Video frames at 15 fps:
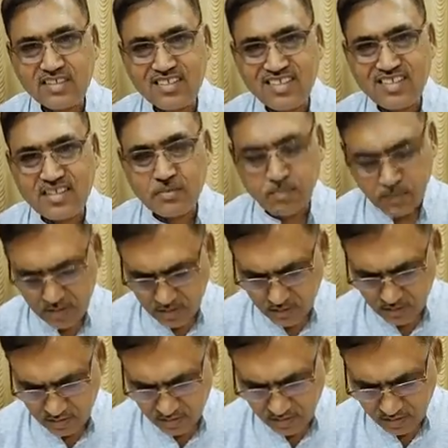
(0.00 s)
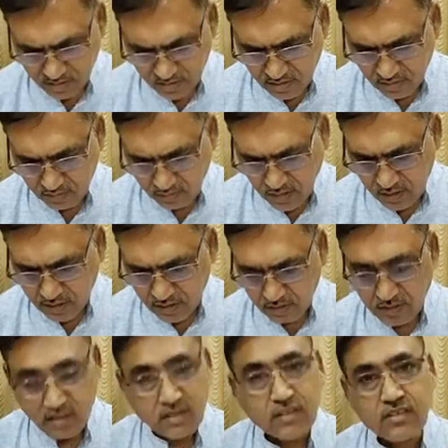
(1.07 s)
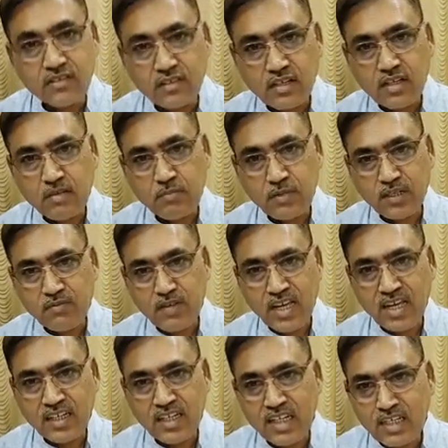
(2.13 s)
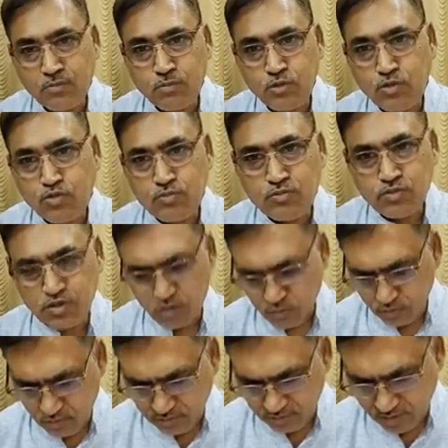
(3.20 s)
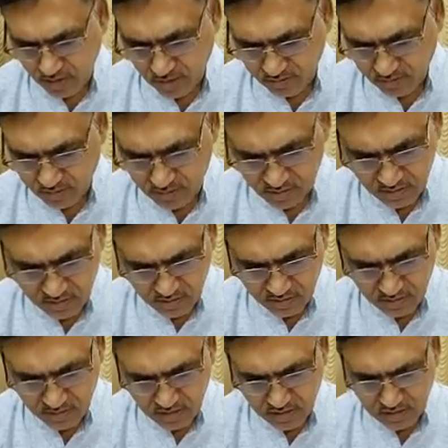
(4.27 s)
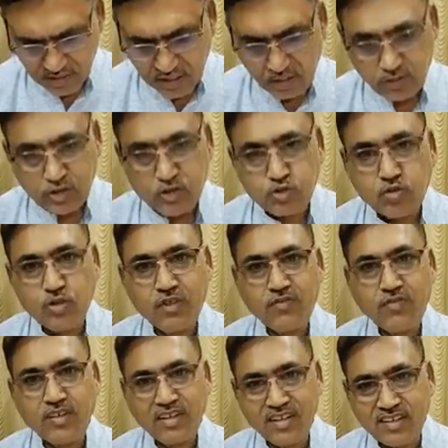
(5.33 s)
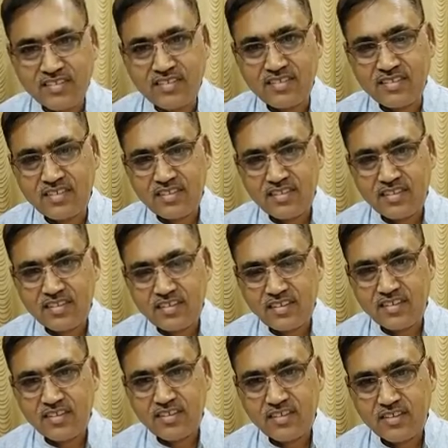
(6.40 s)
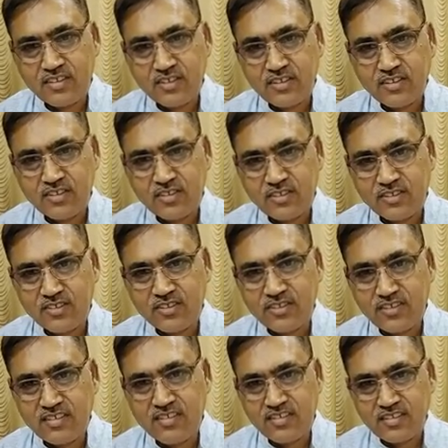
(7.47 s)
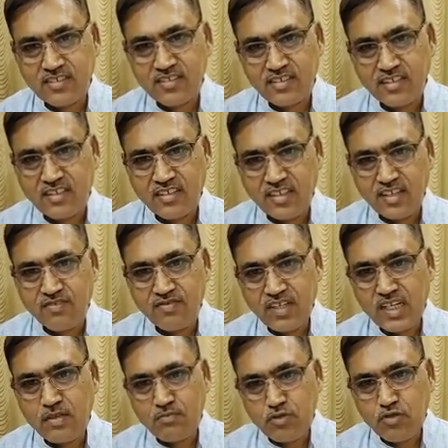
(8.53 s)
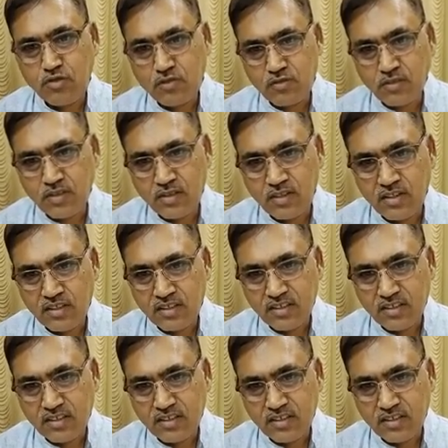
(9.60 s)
taste bitter but when it blooms into a flower, it gives a sweet fragrance. So this is a very beautiful